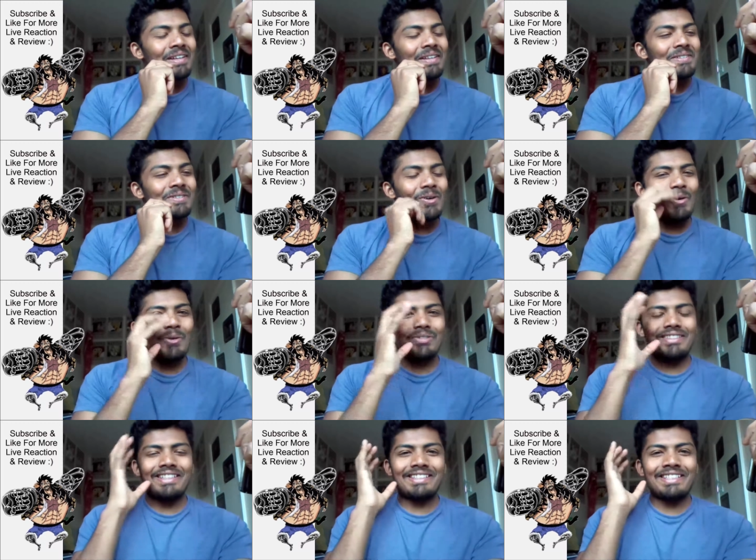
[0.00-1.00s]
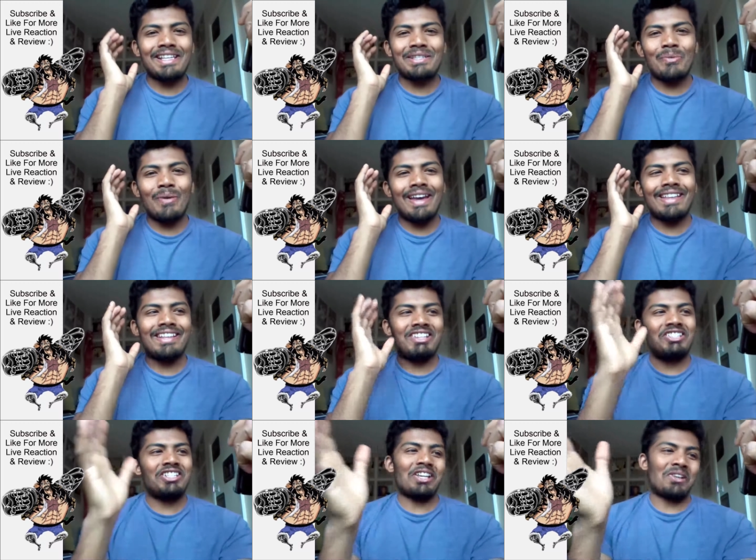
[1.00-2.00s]
so this is where the
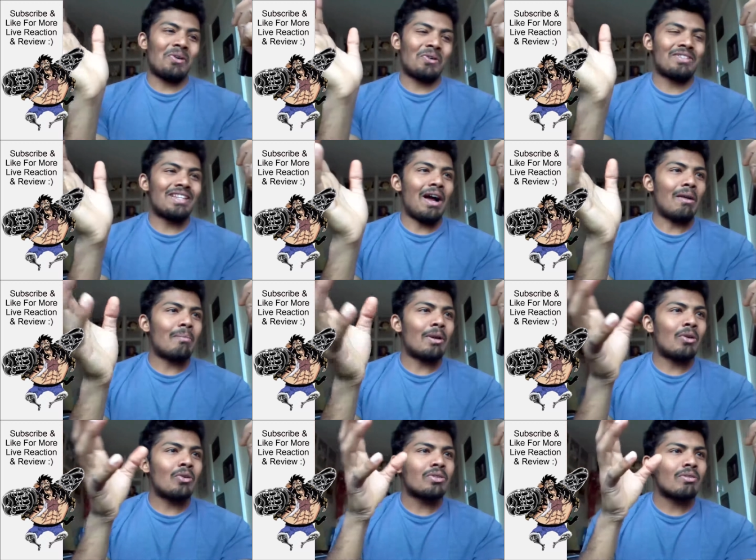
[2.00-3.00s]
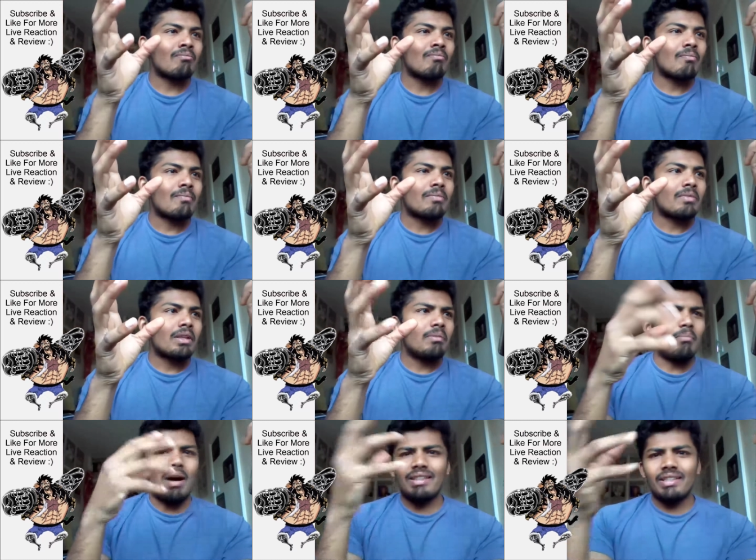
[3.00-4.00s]
shit goes down because
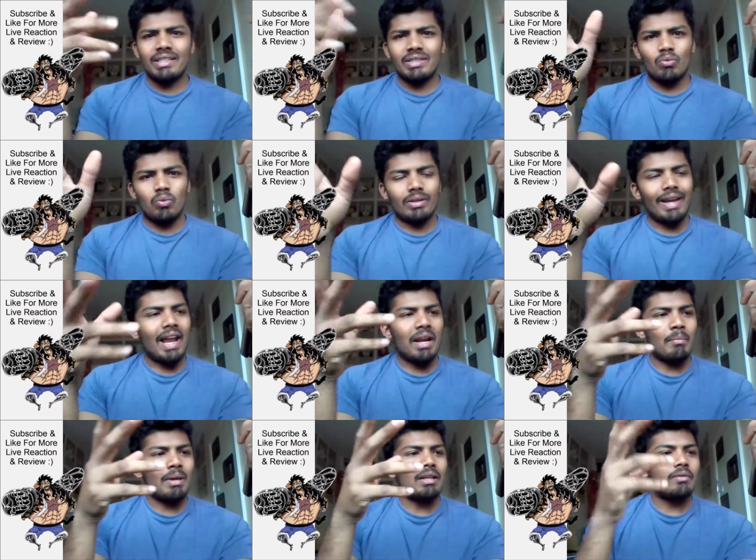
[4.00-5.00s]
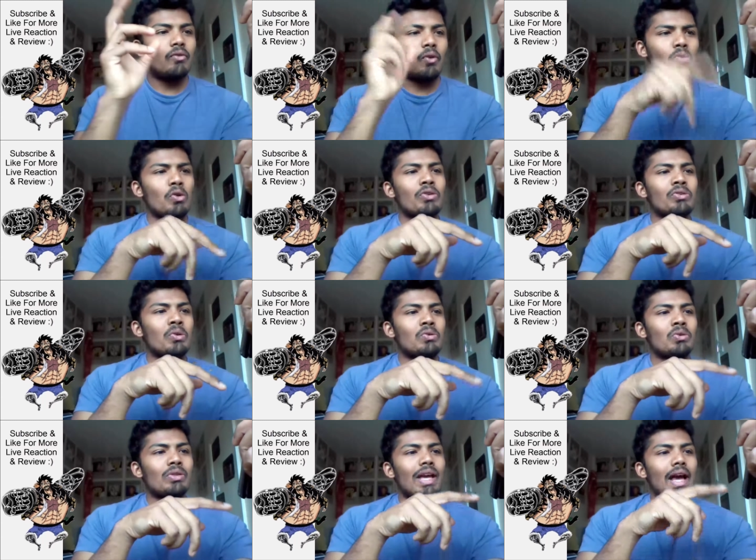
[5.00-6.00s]
mother's caramel photo is
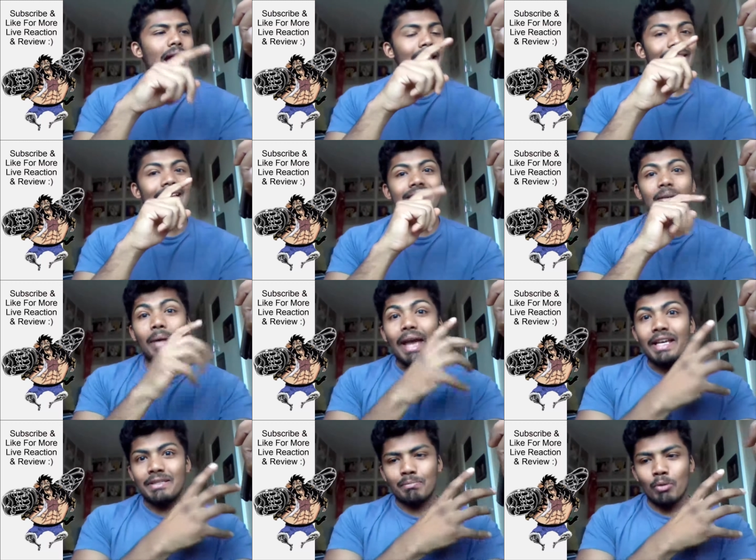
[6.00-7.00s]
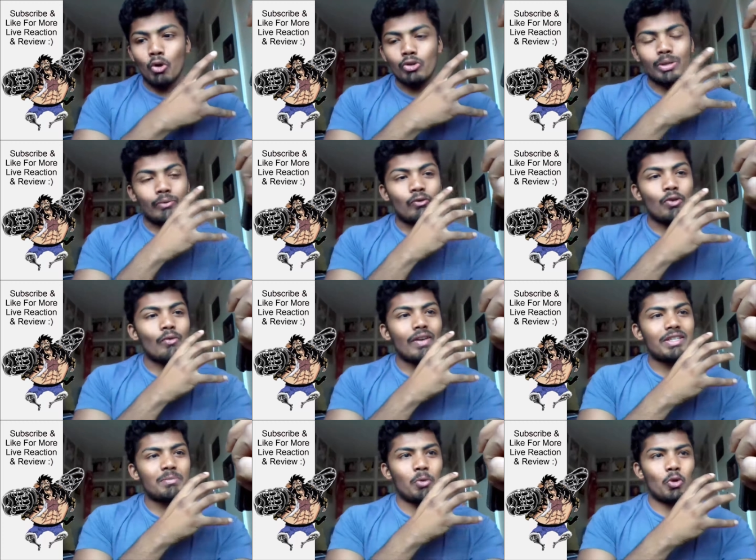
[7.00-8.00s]
also there and there's an explosion full of
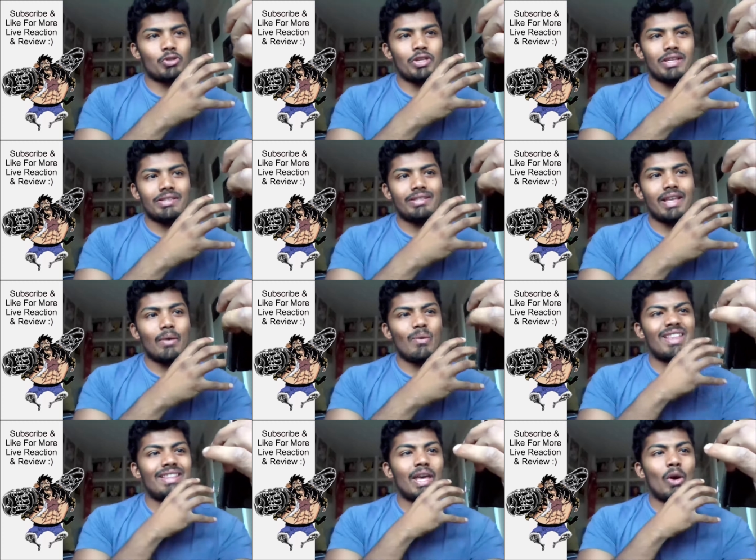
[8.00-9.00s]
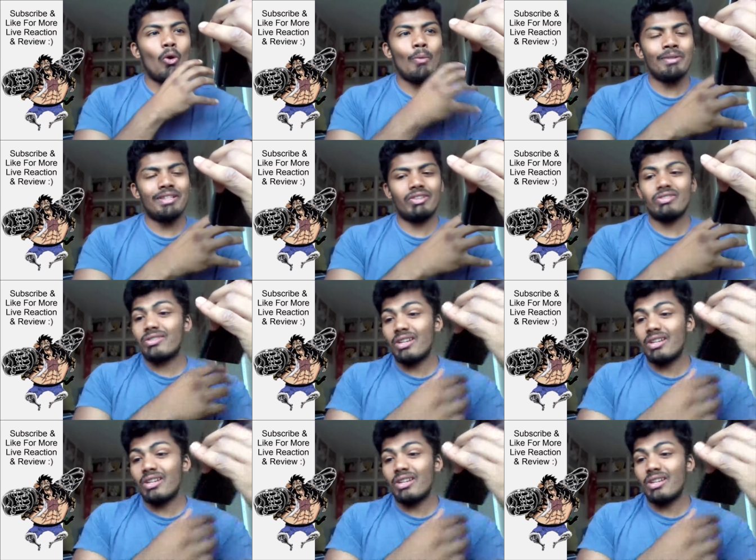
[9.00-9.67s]
explosion is there when they open this